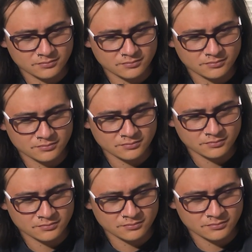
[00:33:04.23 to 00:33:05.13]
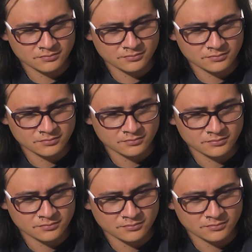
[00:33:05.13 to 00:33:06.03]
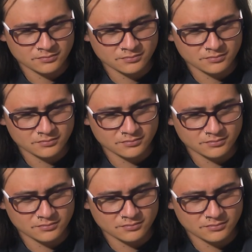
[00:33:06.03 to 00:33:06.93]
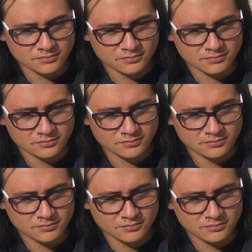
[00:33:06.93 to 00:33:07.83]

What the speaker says: (silent)